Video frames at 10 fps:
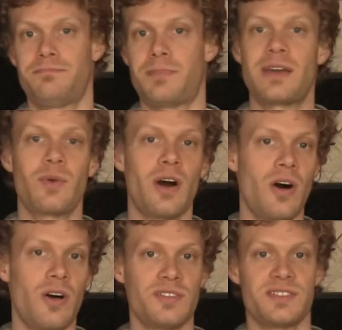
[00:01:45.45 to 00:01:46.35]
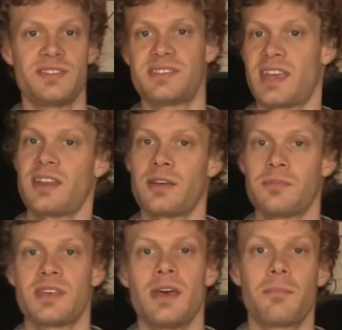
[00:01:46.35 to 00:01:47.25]
banquet halls and
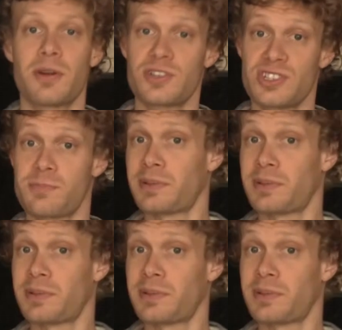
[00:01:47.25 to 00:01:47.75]
stadiums purchase